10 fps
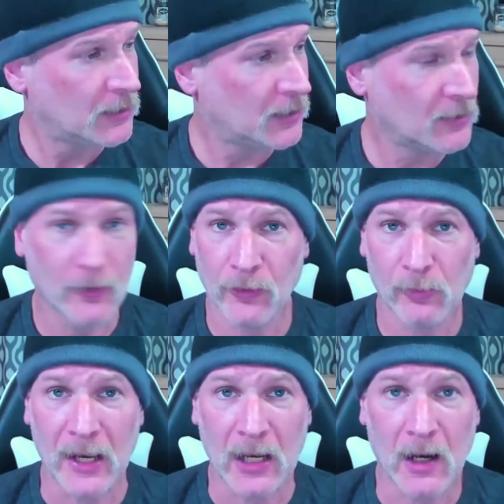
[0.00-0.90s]
either the
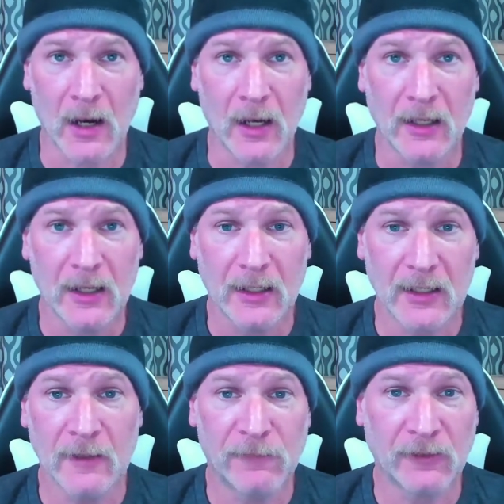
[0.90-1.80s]
Raycon
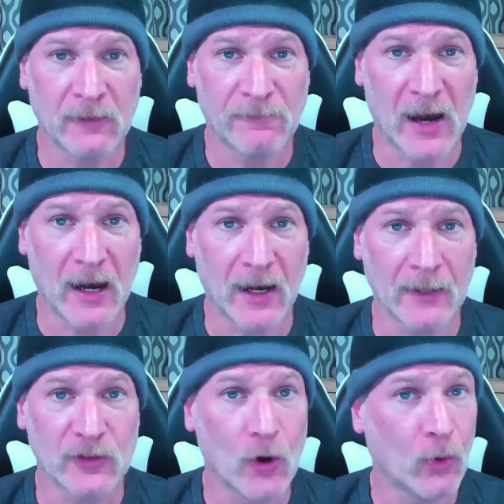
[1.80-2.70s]

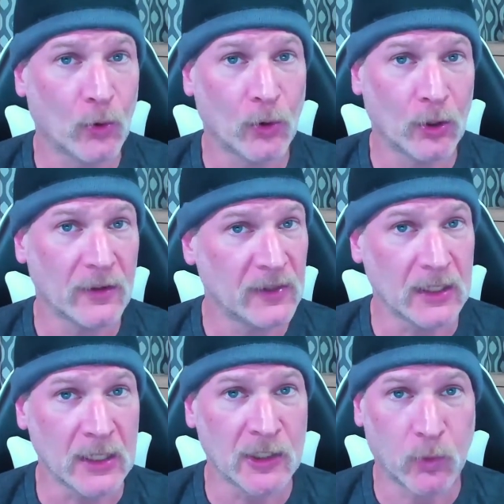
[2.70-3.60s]
E55s or the
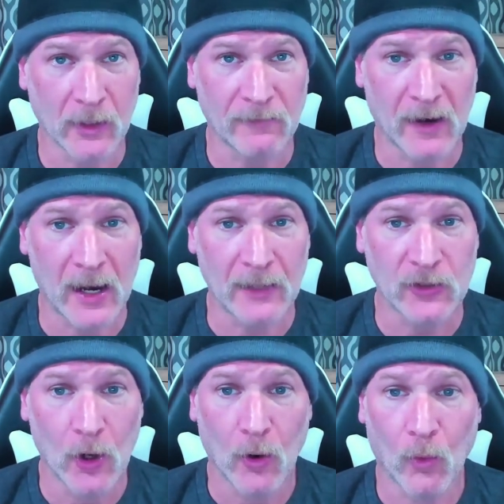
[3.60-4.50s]

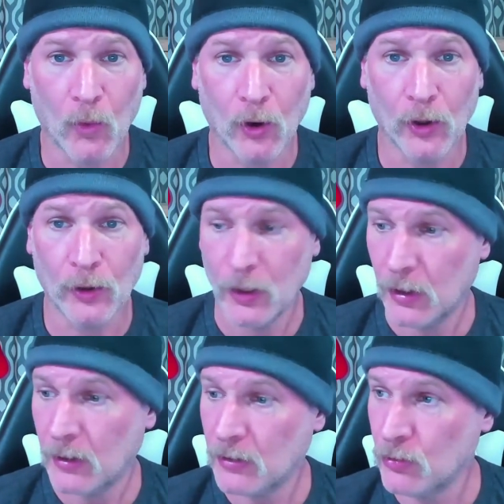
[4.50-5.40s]
E25s, or
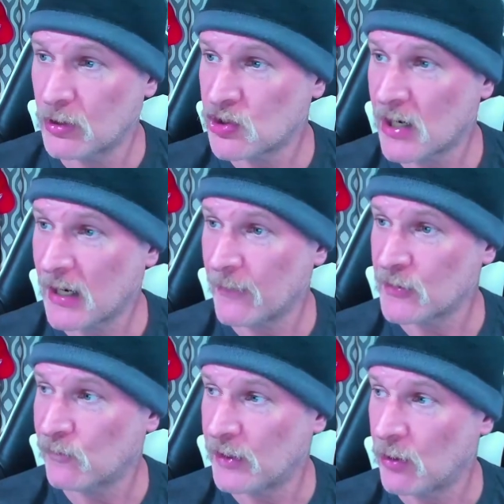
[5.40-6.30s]
you can check out
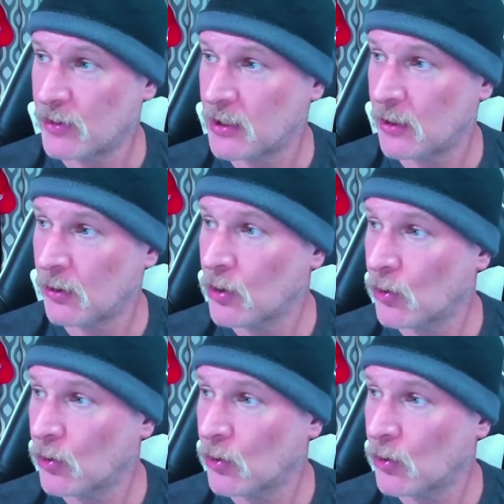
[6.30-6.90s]
this video here